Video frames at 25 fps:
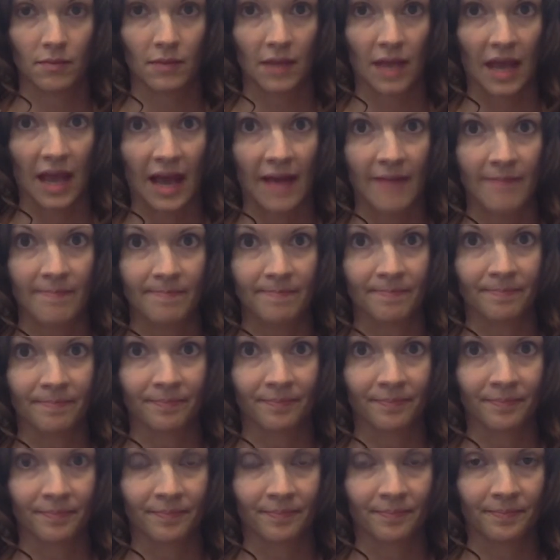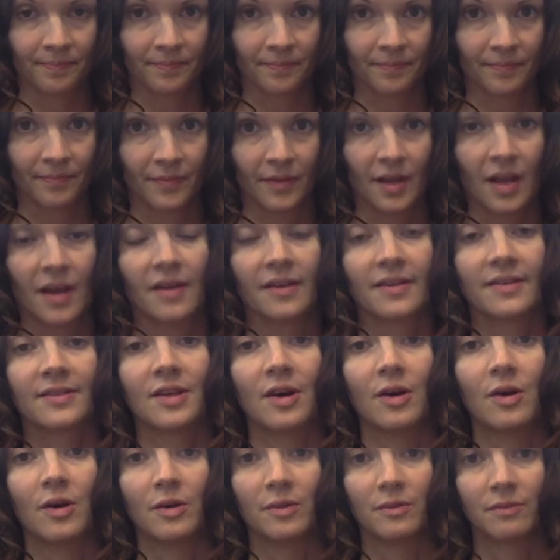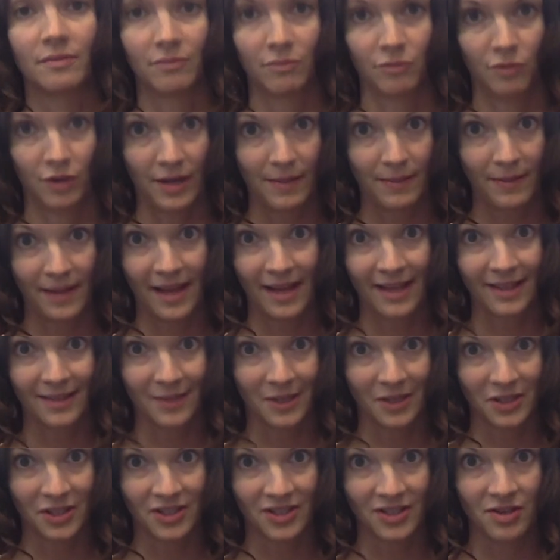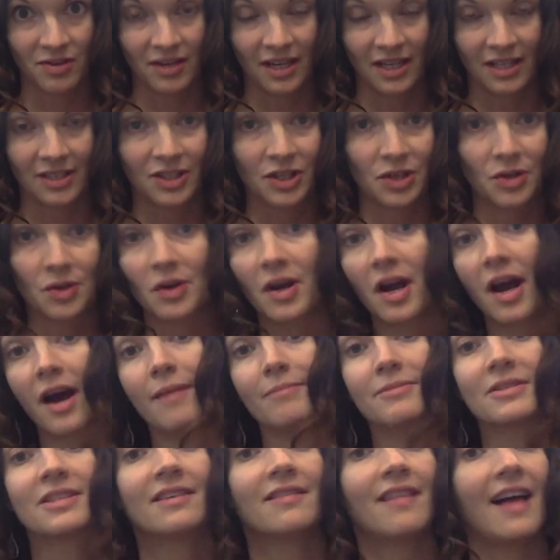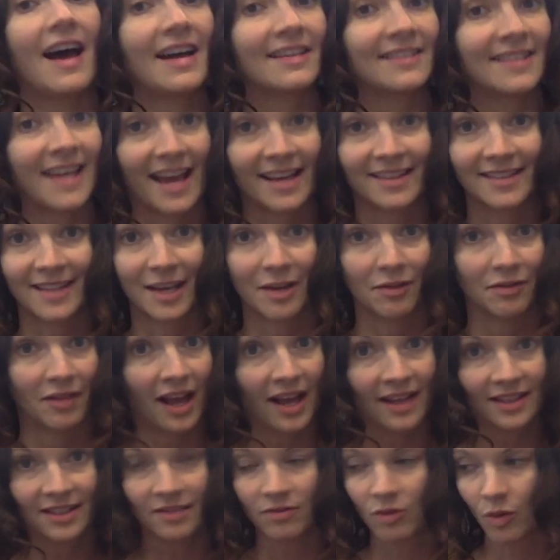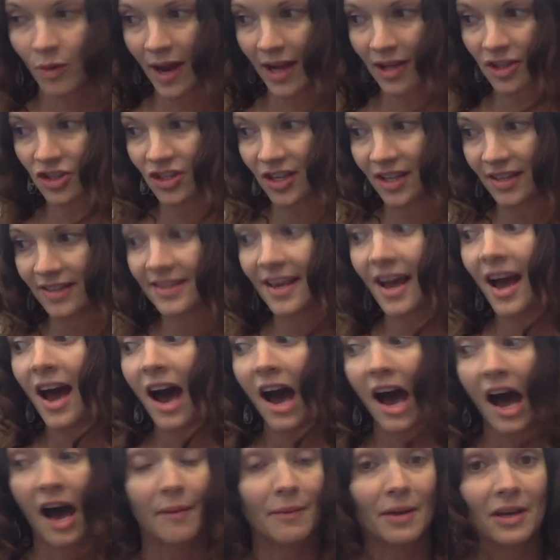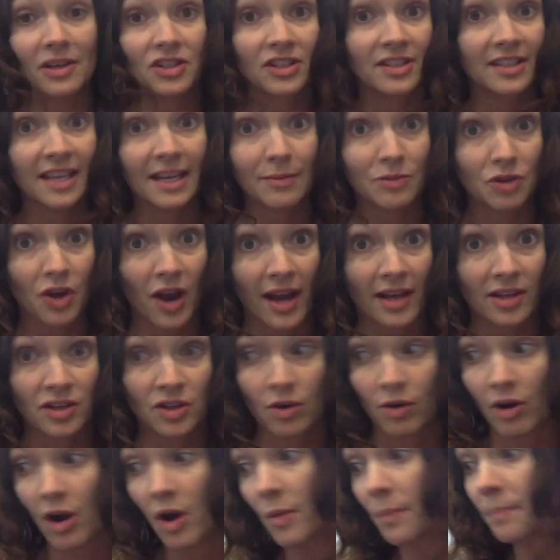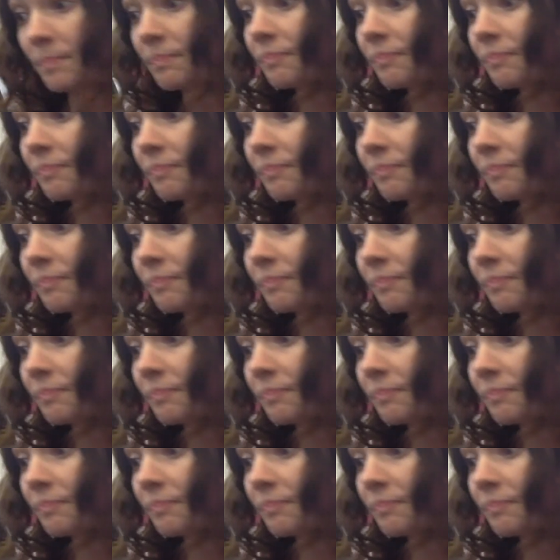Okay, so replay as much as you need to, come to class asking lots of questions, and just keep trying to grow.